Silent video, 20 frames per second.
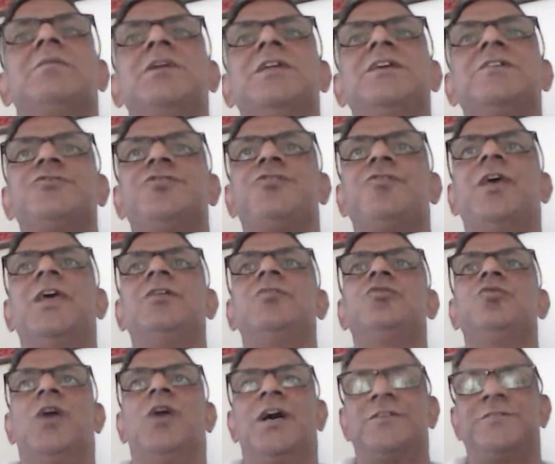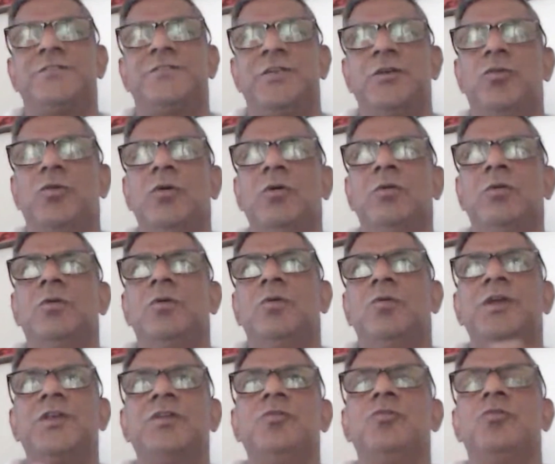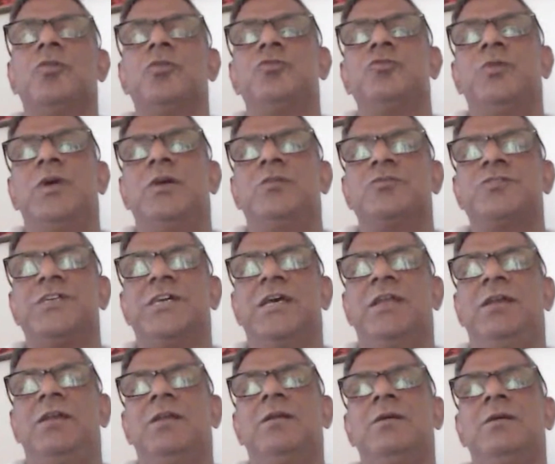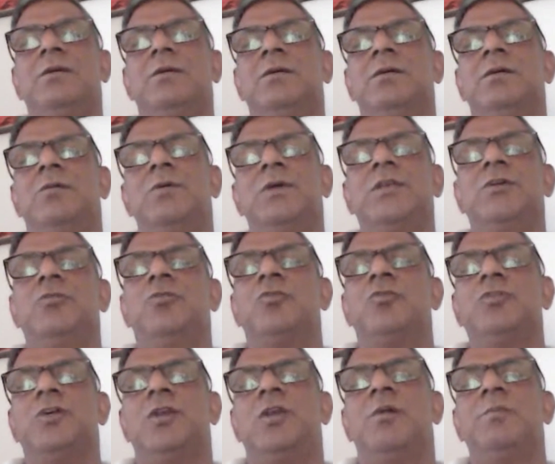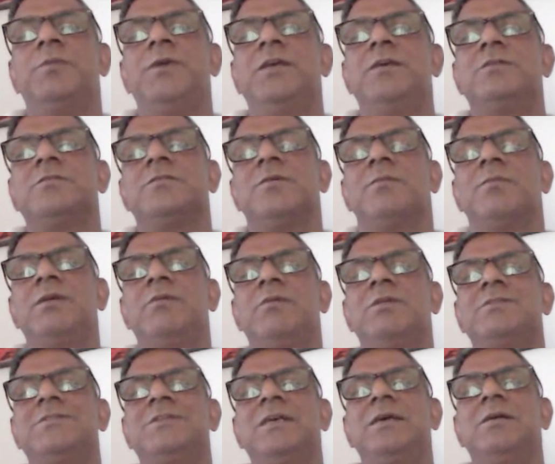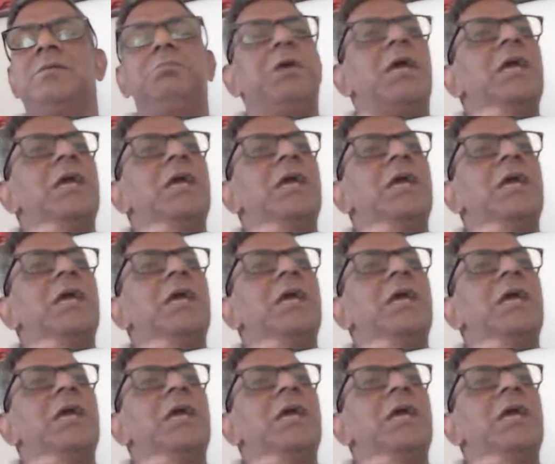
somebody is trained to ask you. When you go to a hotel, when you go to a lobby, somebody will say,